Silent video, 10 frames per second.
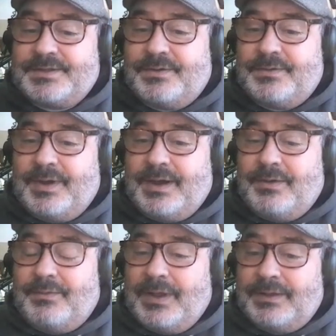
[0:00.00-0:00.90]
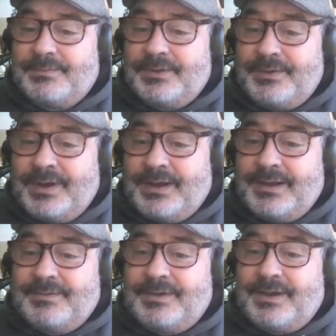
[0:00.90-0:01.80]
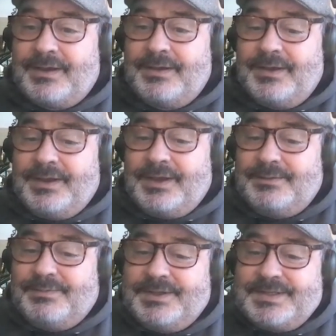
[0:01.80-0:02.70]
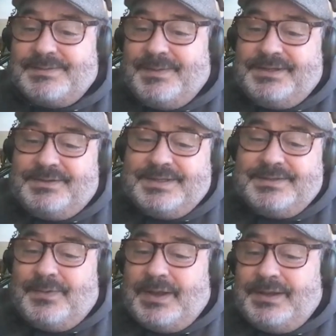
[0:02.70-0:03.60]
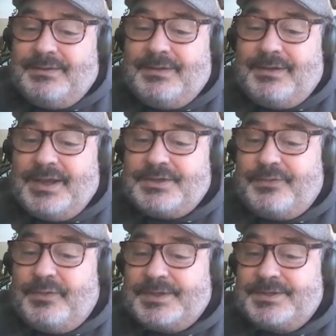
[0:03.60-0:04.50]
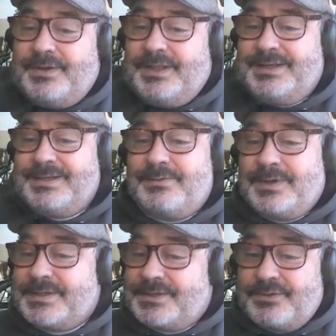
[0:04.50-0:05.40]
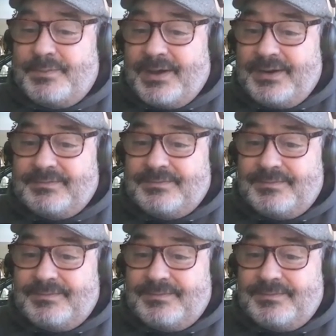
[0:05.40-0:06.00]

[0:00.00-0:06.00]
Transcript: So, welcome, Luna, and can you please explain to us what hydrophobic soil is and what to do about it?